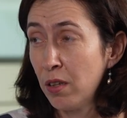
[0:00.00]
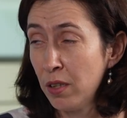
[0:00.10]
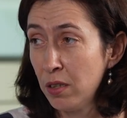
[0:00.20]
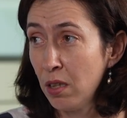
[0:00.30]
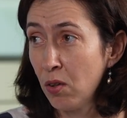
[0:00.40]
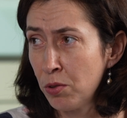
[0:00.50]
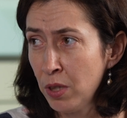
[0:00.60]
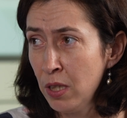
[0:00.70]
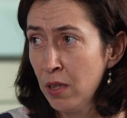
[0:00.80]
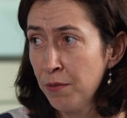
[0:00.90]
13,
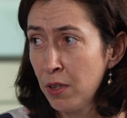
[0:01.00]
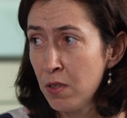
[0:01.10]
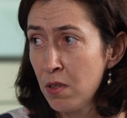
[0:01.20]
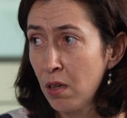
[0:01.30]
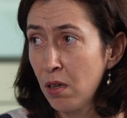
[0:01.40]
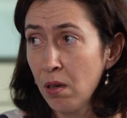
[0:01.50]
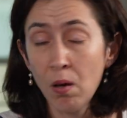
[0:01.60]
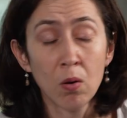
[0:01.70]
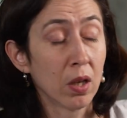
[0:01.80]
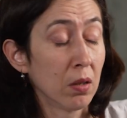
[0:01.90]
already in the first year.
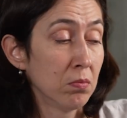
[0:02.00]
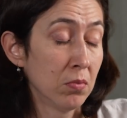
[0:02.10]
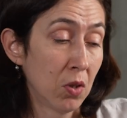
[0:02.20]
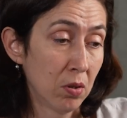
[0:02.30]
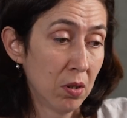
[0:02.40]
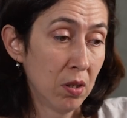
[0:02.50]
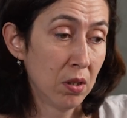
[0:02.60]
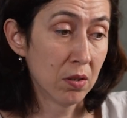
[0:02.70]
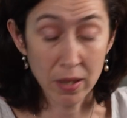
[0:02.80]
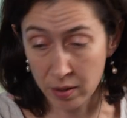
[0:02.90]
Okay,
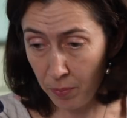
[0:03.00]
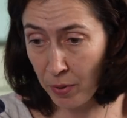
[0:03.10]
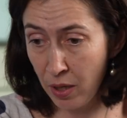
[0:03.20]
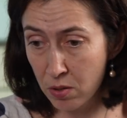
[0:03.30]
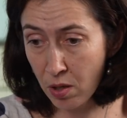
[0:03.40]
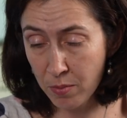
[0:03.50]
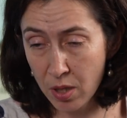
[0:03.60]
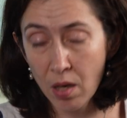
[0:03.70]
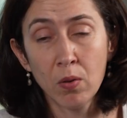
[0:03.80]
second, but that's what I'm saying.